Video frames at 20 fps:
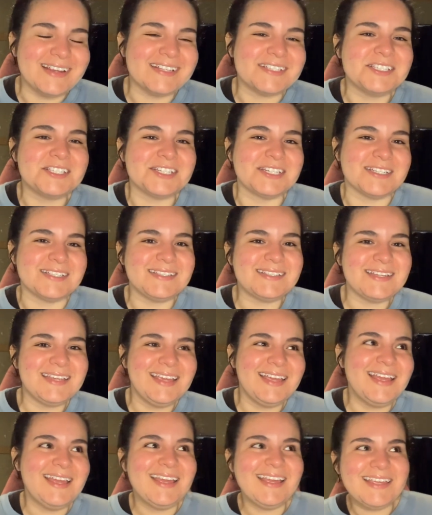It's just,
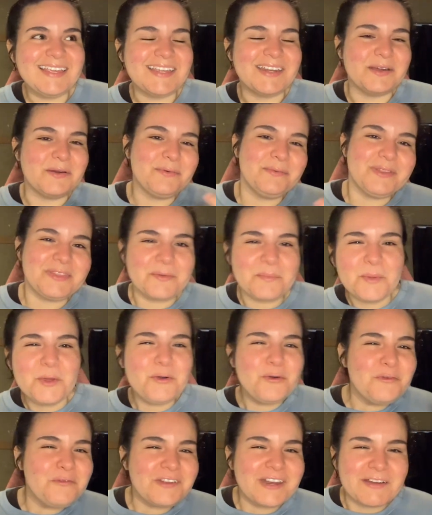you know, with the
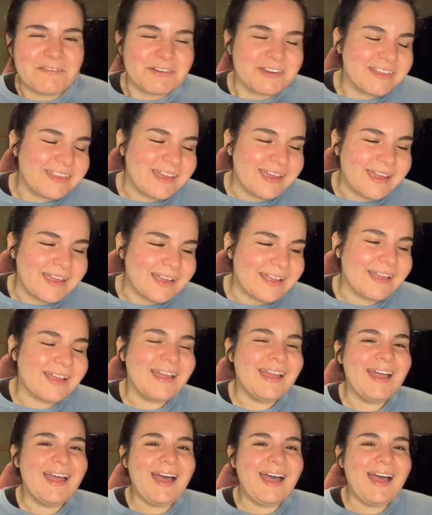move and everything.